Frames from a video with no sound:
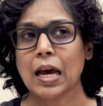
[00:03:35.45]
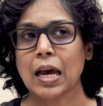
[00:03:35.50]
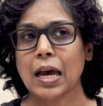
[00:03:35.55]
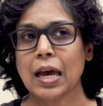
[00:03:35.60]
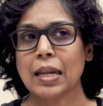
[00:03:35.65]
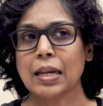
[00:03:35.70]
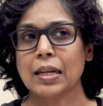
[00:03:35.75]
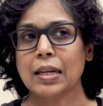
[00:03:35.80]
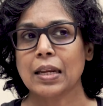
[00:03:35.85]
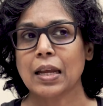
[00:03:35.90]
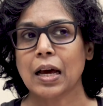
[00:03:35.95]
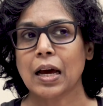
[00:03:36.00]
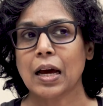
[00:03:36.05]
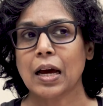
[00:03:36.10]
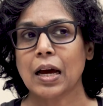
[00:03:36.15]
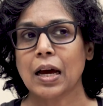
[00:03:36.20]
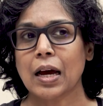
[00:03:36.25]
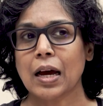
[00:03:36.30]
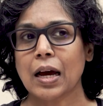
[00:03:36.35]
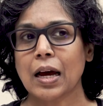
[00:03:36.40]
And
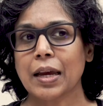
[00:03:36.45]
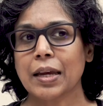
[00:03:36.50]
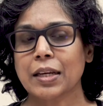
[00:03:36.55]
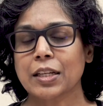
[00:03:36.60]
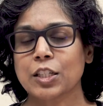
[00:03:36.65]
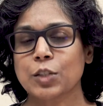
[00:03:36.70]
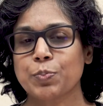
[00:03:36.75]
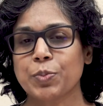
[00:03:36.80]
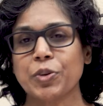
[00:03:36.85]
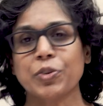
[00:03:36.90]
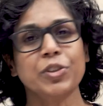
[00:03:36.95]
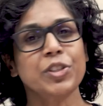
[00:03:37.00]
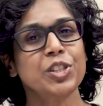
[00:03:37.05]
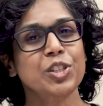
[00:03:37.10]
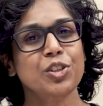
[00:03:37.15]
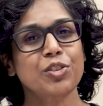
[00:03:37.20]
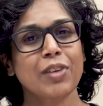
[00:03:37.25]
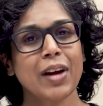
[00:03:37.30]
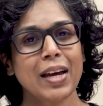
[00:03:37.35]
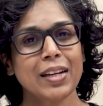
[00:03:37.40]
I
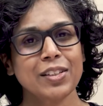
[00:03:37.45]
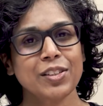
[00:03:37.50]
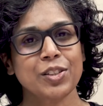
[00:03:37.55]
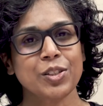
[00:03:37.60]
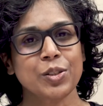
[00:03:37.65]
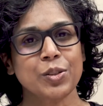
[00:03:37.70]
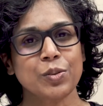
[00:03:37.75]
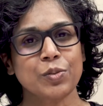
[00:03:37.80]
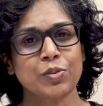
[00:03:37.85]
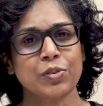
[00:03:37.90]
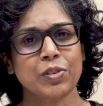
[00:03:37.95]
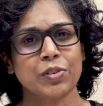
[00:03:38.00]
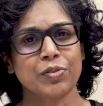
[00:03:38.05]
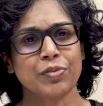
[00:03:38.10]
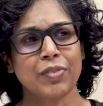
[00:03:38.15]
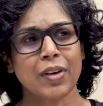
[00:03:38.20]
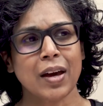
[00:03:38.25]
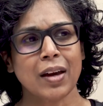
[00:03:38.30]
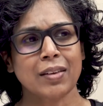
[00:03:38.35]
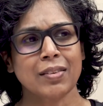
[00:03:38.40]
experienced gratitude for the
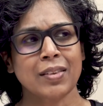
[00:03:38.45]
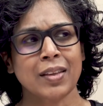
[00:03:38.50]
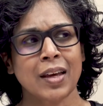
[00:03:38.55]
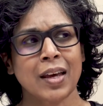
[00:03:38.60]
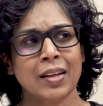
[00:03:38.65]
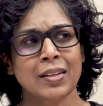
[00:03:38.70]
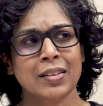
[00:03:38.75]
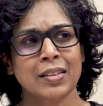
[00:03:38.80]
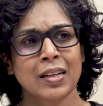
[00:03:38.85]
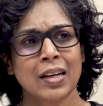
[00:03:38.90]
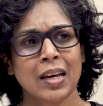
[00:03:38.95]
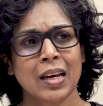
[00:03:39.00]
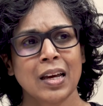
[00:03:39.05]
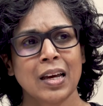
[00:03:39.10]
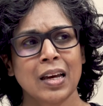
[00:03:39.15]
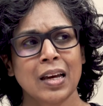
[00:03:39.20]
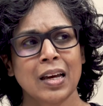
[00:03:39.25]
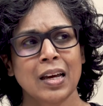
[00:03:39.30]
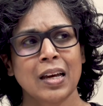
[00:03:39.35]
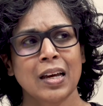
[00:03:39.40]
fact that
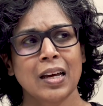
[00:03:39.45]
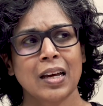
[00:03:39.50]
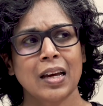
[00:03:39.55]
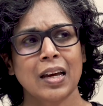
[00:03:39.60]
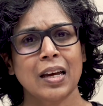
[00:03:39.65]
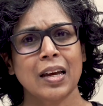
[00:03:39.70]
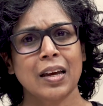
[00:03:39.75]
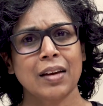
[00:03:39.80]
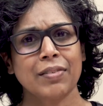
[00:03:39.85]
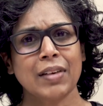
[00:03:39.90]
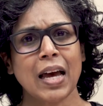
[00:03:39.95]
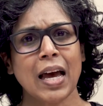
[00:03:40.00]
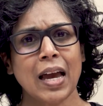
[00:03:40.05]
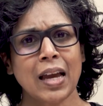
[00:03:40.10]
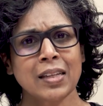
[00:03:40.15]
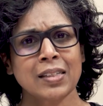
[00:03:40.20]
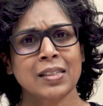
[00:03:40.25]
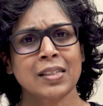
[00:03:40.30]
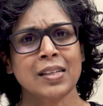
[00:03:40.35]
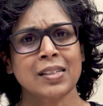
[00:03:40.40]
I have
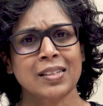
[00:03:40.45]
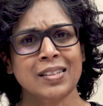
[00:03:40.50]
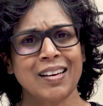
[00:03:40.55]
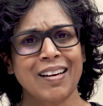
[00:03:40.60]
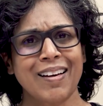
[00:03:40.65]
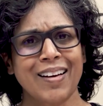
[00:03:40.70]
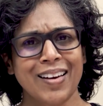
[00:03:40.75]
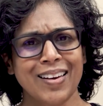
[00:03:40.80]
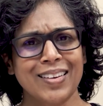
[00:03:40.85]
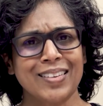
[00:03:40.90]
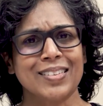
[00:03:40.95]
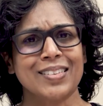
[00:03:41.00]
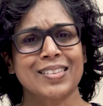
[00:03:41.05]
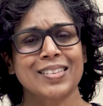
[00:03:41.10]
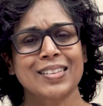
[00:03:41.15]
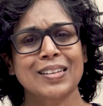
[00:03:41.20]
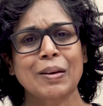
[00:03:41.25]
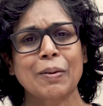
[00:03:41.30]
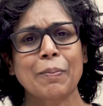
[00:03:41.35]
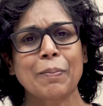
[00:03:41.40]
access to
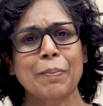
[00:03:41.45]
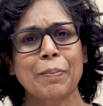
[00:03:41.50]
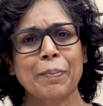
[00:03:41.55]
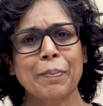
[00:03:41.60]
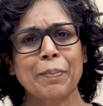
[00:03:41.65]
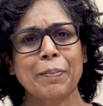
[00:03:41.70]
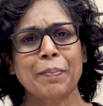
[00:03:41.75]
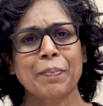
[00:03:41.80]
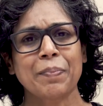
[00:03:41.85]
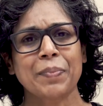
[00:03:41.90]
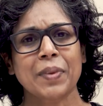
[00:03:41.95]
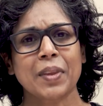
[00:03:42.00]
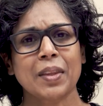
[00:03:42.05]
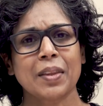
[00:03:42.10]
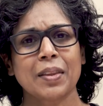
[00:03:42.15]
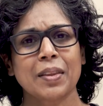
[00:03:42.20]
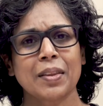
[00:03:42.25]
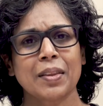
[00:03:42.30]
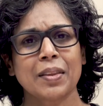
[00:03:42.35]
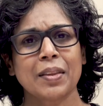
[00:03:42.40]
ice
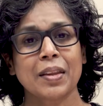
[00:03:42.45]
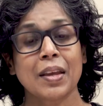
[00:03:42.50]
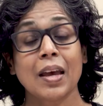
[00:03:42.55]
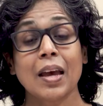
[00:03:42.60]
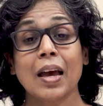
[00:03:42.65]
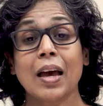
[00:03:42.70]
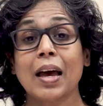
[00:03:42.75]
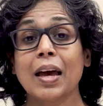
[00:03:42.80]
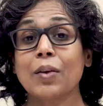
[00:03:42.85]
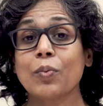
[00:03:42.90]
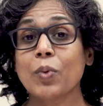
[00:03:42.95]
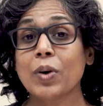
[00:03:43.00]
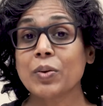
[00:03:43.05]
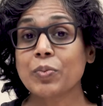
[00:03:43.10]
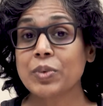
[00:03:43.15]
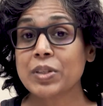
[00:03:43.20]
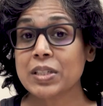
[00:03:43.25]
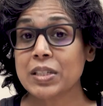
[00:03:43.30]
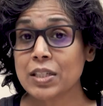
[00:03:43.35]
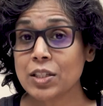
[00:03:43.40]
and
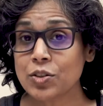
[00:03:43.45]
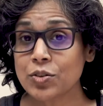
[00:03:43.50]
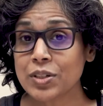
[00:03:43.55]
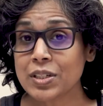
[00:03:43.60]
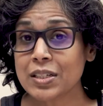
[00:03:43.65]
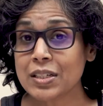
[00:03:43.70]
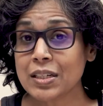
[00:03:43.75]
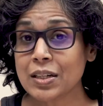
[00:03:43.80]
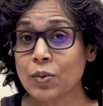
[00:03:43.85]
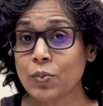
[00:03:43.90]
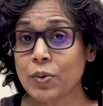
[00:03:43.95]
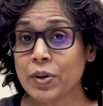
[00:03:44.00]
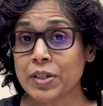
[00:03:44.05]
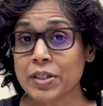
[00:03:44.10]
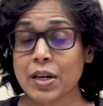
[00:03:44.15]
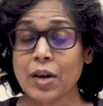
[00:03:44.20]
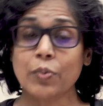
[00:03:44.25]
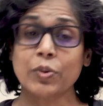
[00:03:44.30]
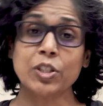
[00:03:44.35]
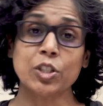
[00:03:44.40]
what was interesting
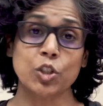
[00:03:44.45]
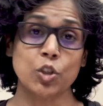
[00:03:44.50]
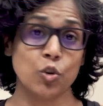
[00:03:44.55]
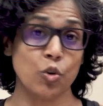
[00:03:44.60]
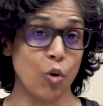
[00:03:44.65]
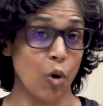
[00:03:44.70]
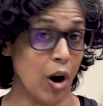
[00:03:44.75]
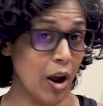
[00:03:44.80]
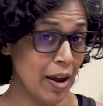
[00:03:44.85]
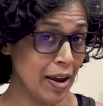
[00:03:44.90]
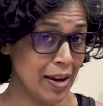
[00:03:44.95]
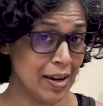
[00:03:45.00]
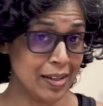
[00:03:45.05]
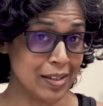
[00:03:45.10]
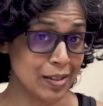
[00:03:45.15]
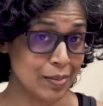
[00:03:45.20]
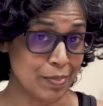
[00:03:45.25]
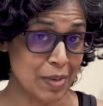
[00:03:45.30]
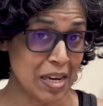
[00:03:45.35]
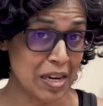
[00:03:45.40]
was I wasn't trying
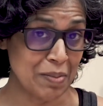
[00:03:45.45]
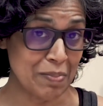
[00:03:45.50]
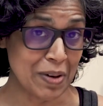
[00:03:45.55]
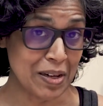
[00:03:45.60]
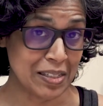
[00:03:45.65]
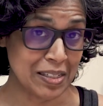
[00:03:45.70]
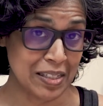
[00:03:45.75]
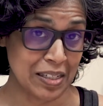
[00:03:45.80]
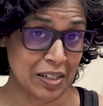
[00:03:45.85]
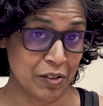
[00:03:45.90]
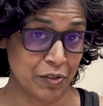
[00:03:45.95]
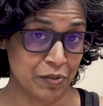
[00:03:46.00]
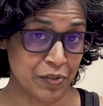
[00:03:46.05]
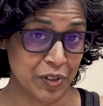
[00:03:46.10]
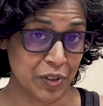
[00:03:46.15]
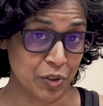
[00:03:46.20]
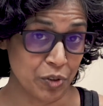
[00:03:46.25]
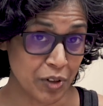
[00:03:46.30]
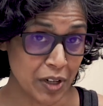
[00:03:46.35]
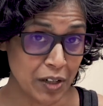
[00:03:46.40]
to make myself
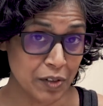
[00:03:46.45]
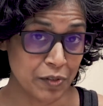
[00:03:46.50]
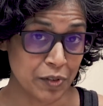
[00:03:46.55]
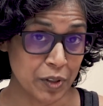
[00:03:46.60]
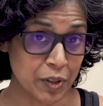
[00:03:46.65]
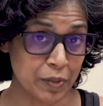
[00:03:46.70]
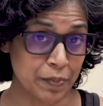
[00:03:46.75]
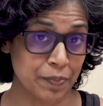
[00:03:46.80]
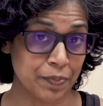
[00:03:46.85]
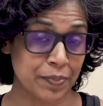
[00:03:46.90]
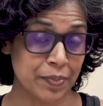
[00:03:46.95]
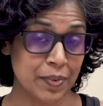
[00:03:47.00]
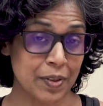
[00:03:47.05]
feel grateful.